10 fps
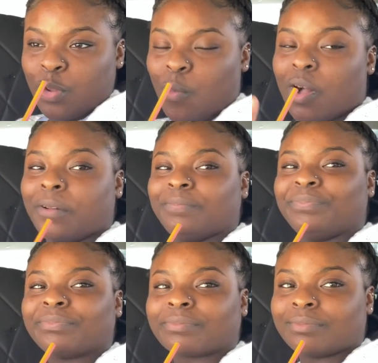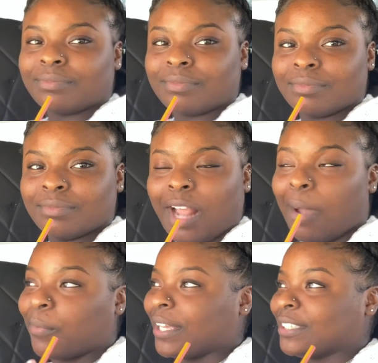Well,
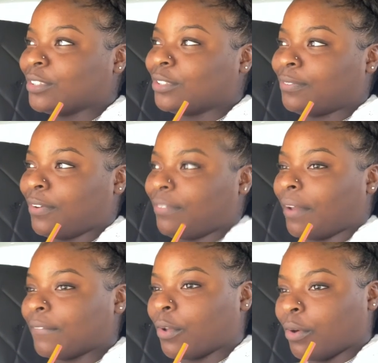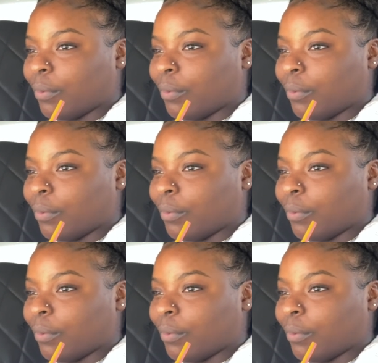I'm waiting till 2.45 to go to